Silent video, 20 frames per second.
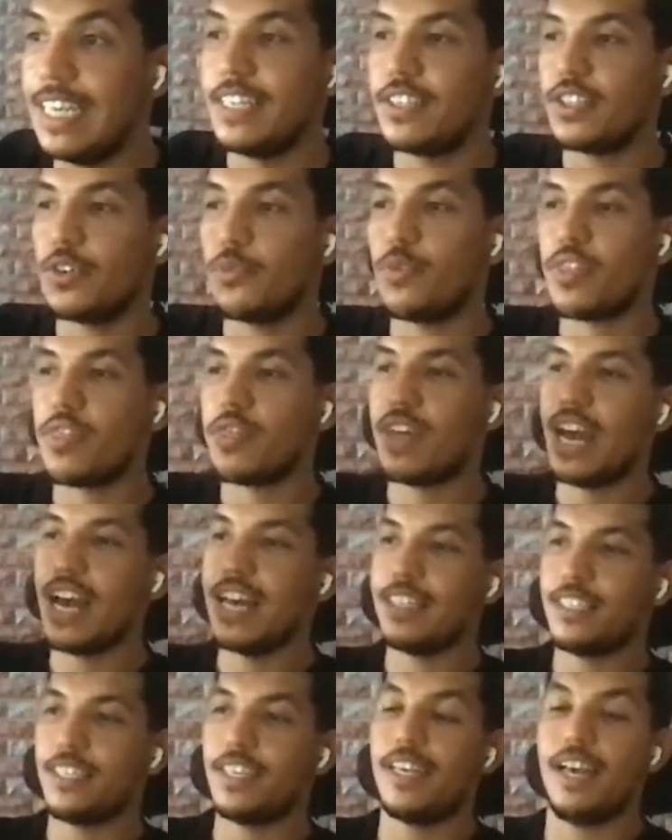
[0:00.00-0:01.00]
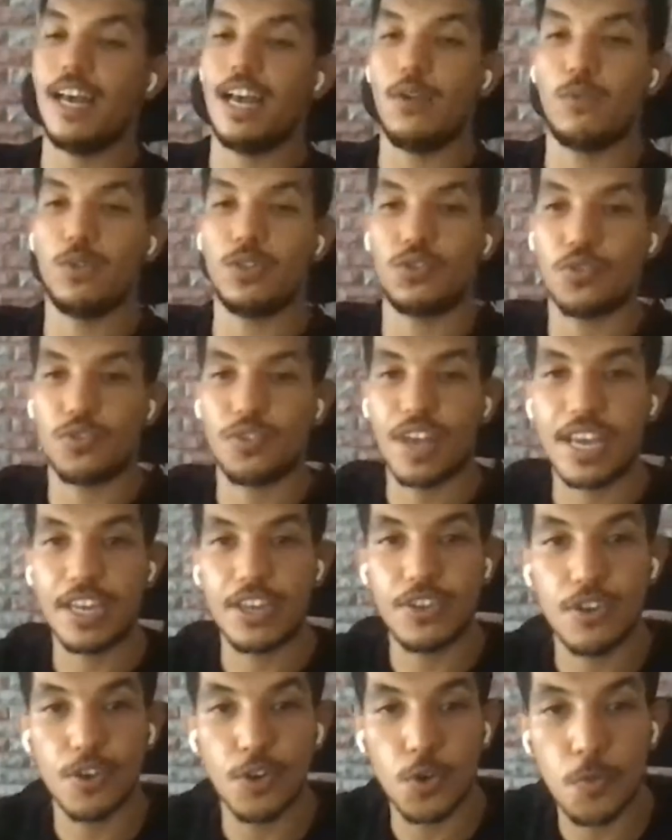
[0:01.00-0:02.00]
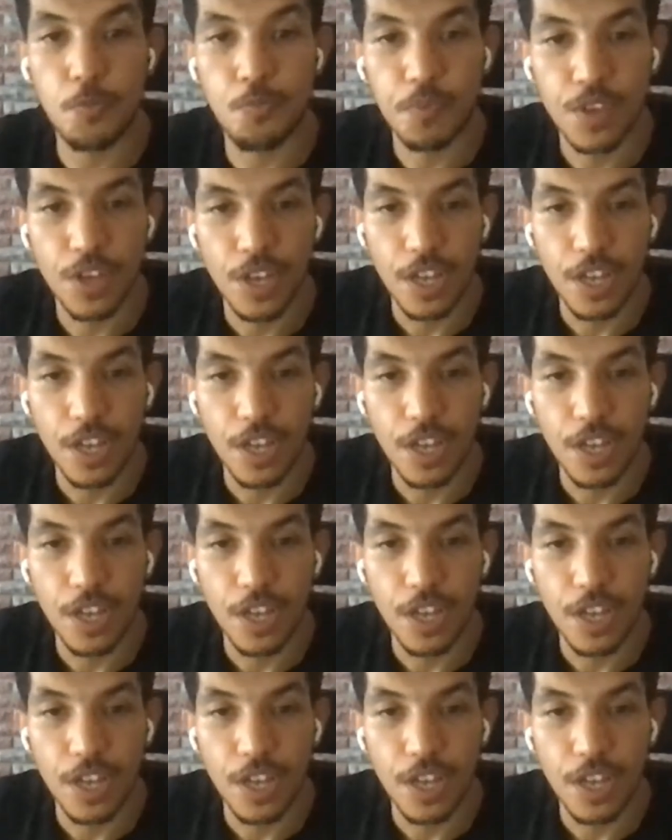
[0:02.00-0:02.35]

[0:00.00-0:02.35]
So with that, I want to thank you.